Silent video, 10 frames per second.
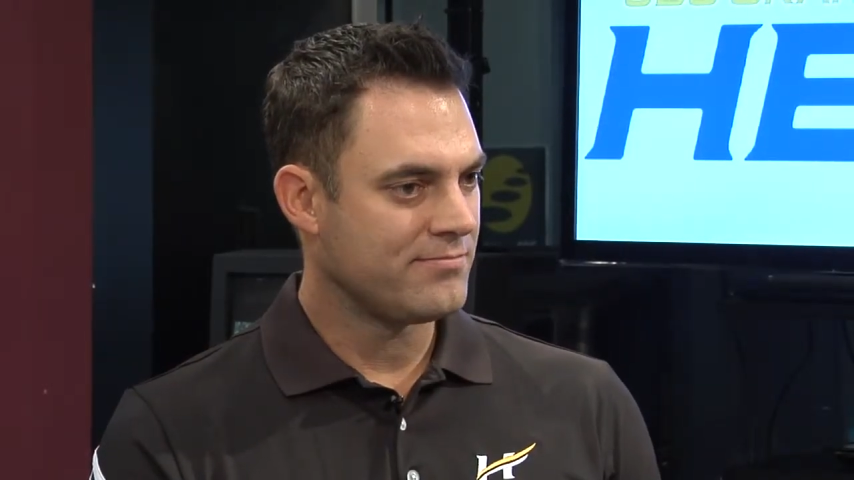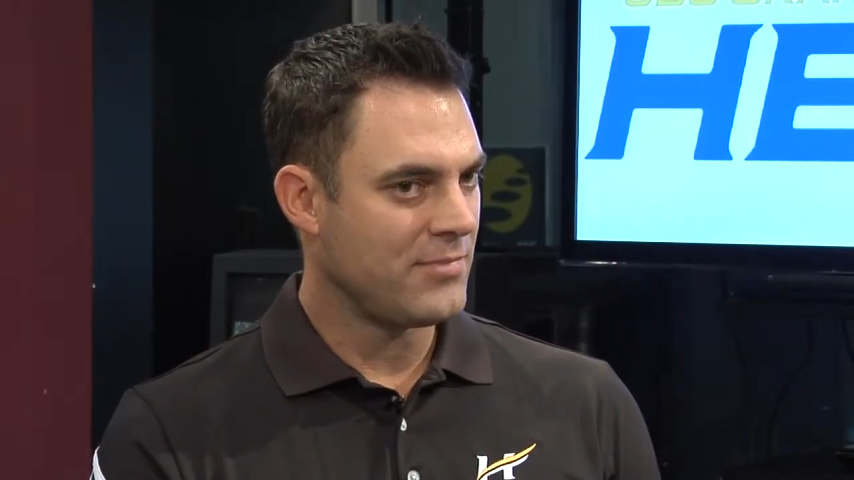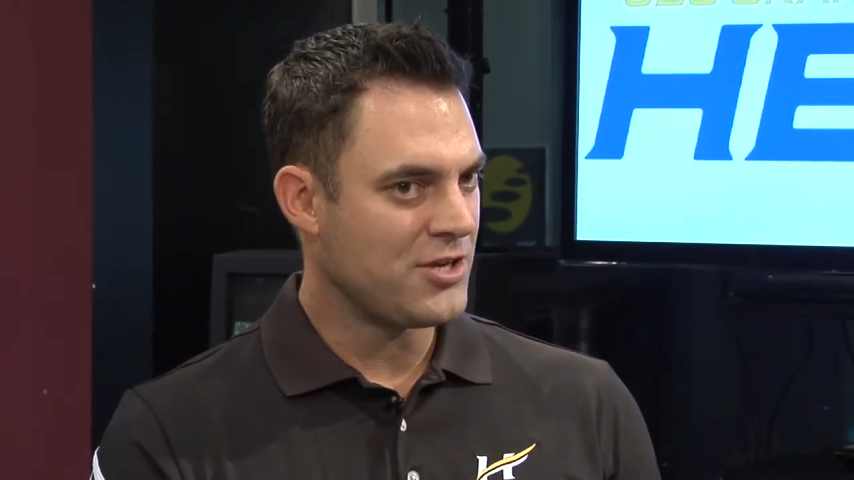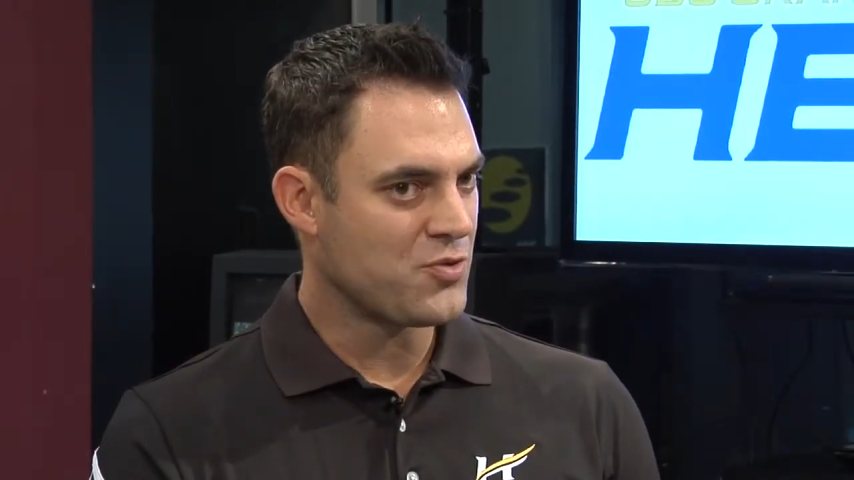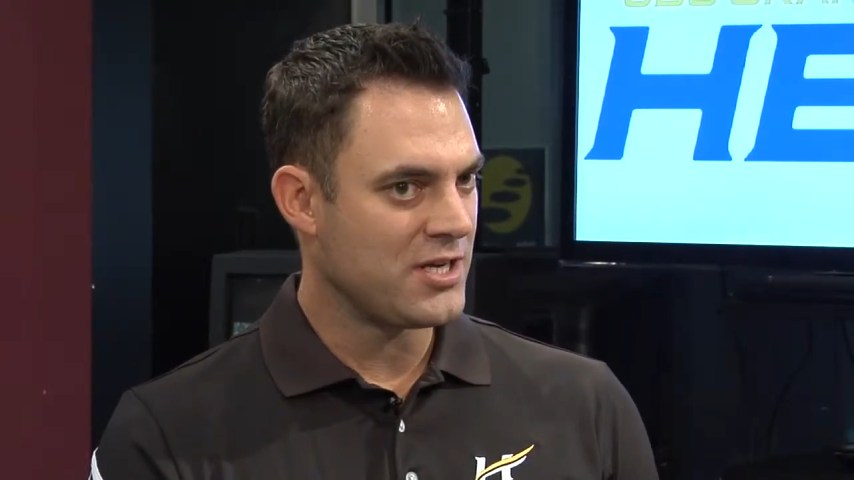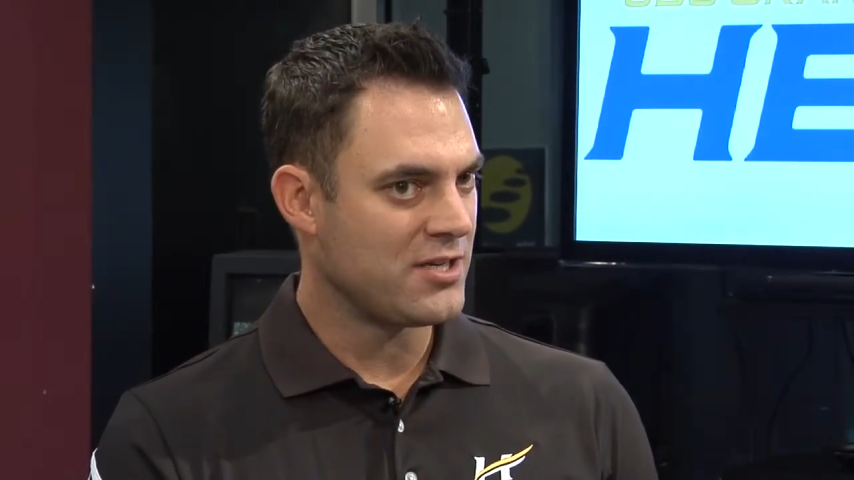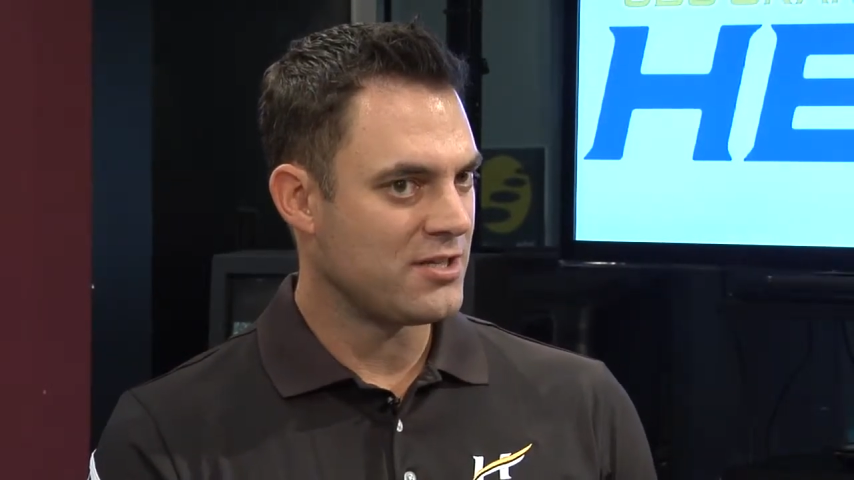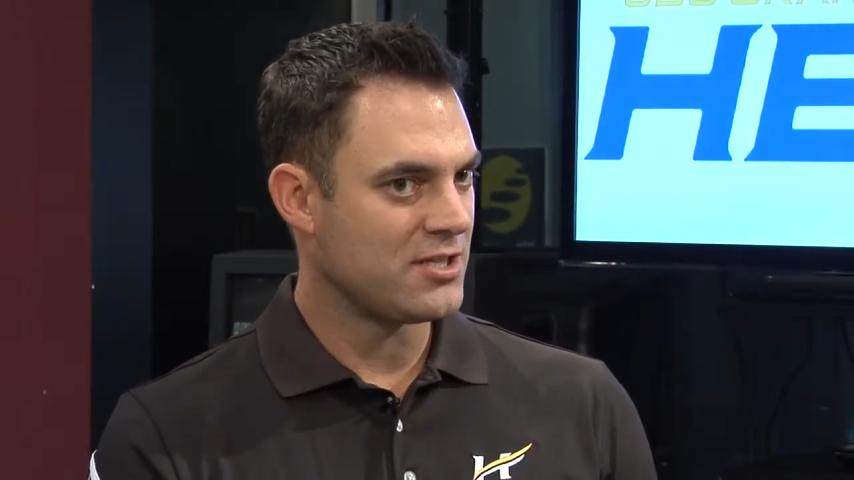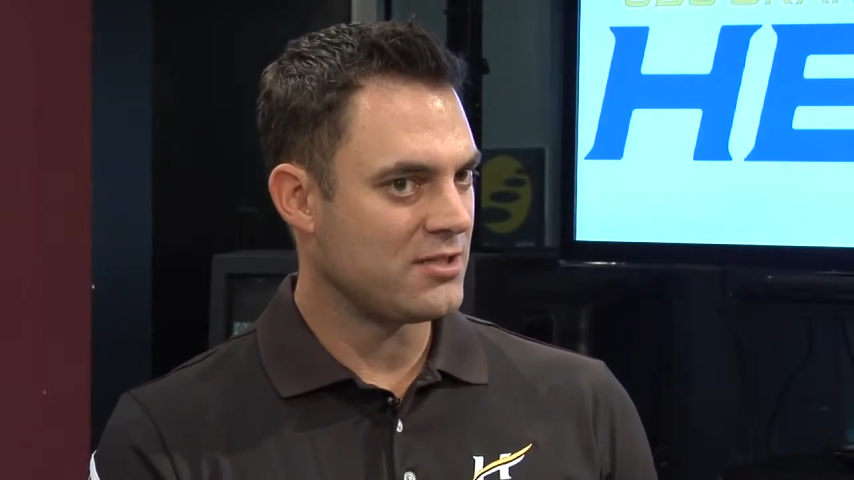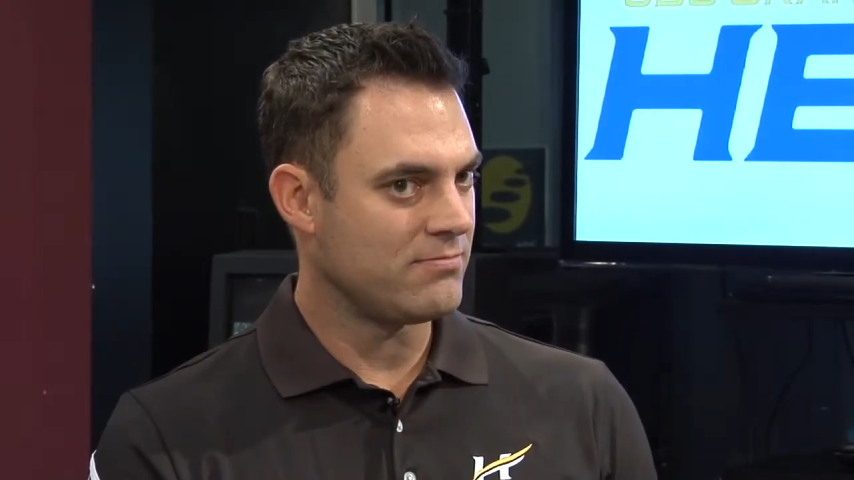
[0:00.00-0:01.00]
entry into
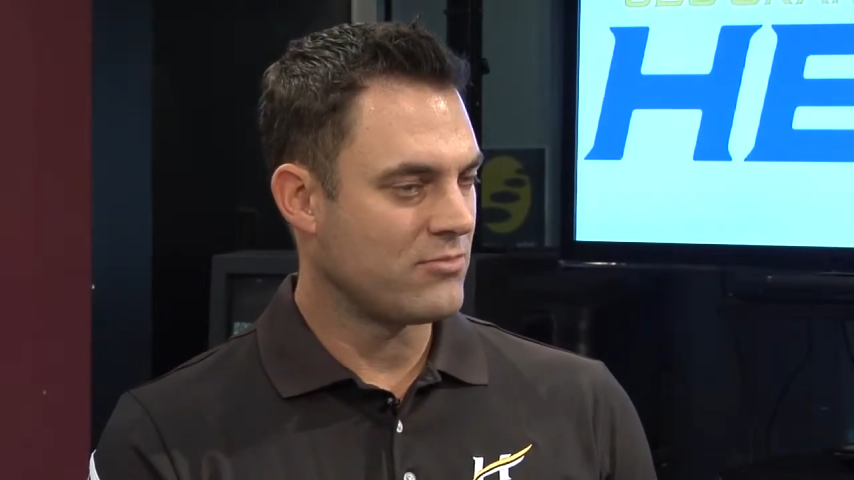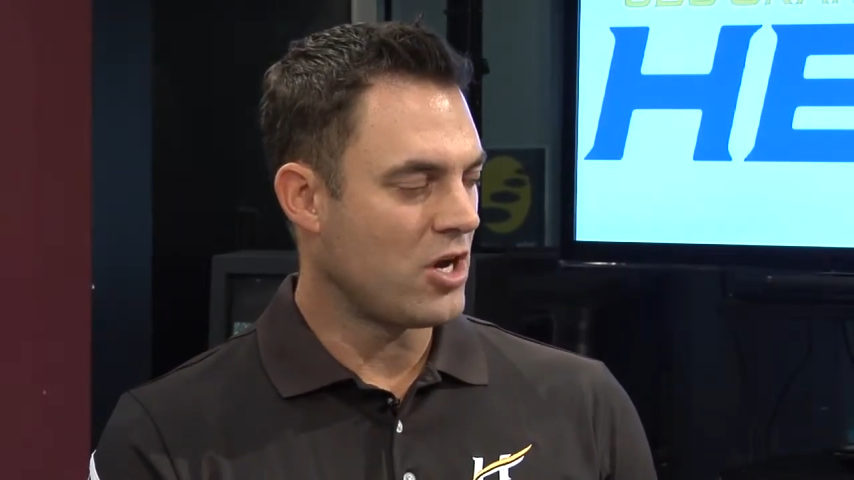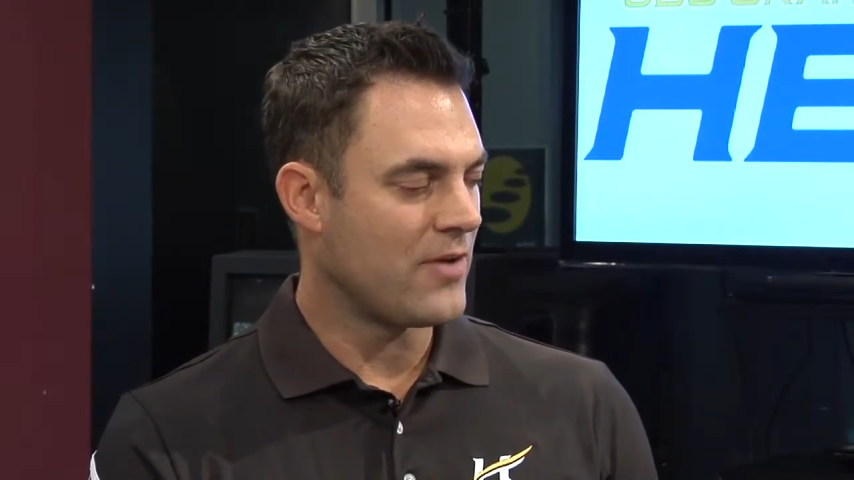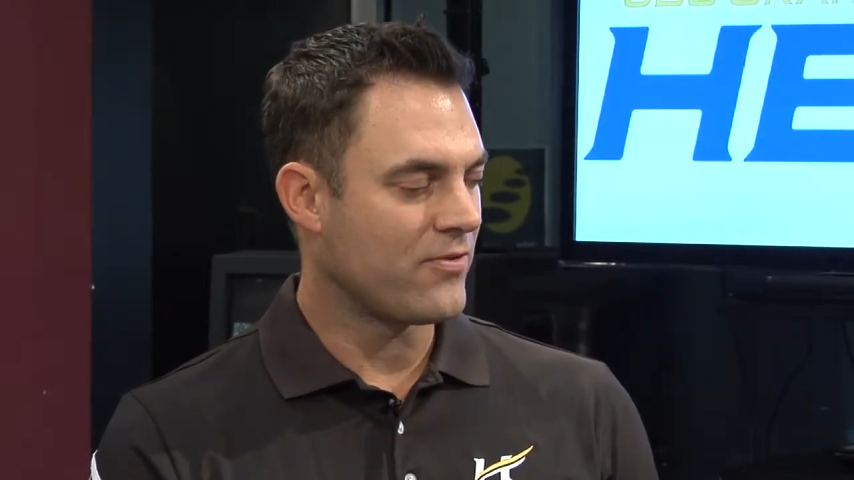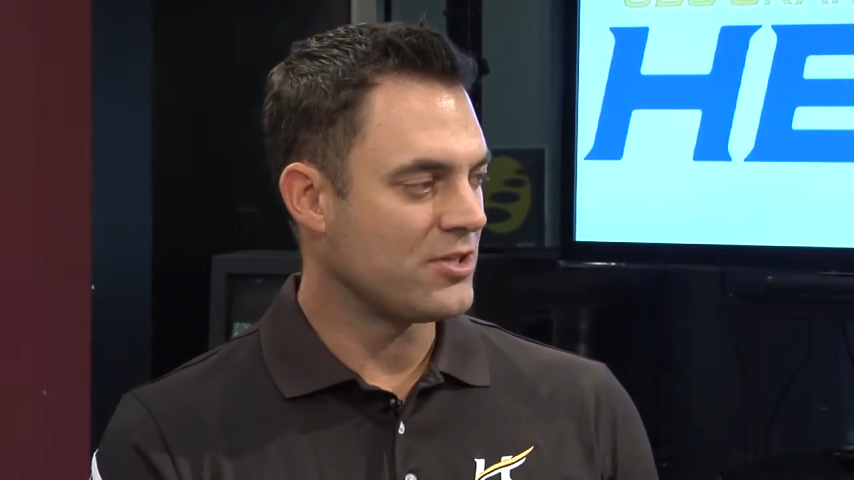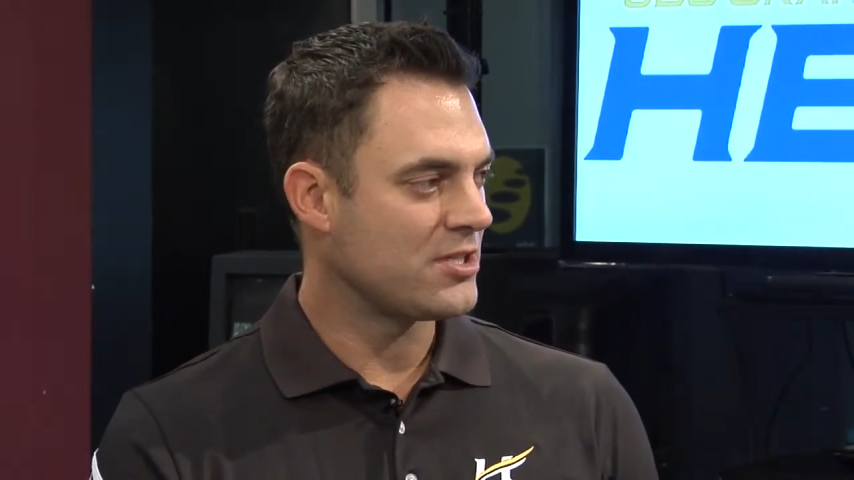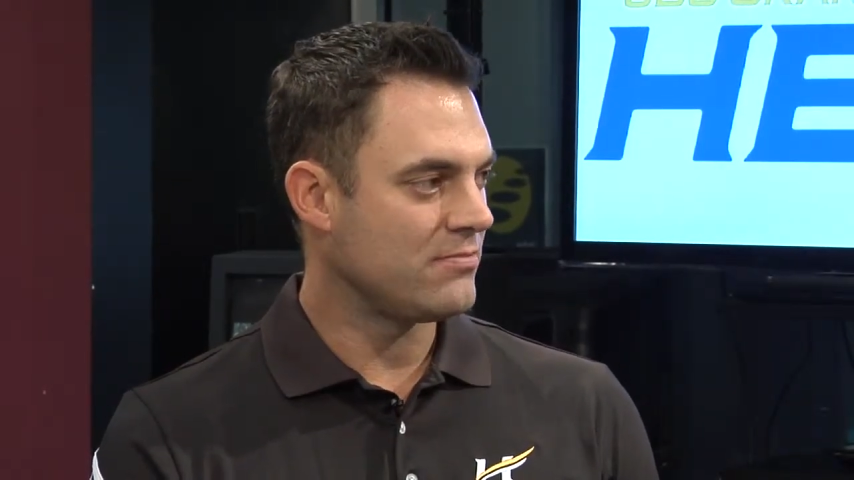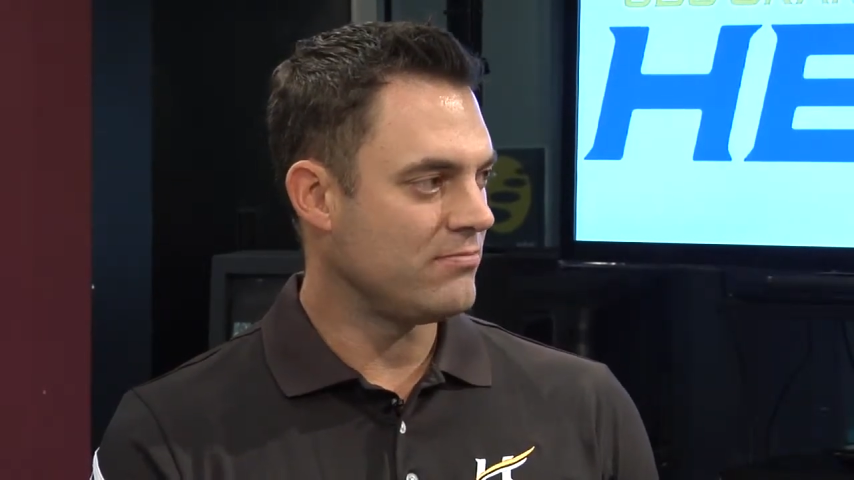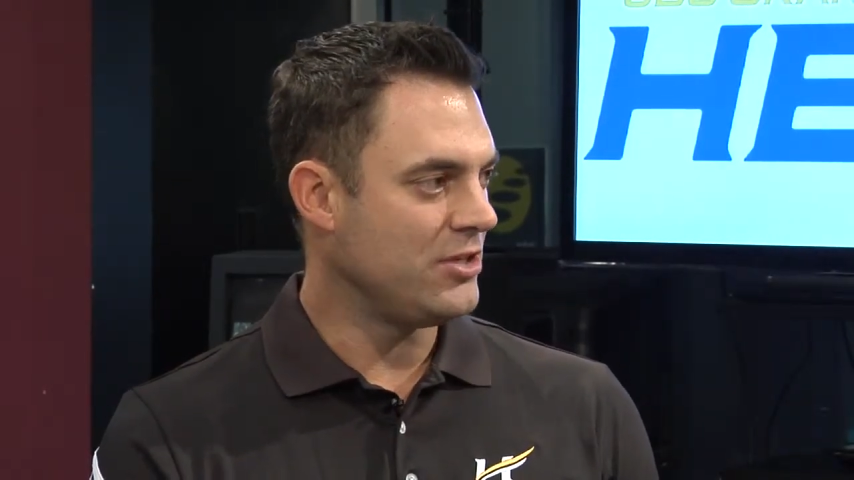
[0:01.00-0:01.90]
this conference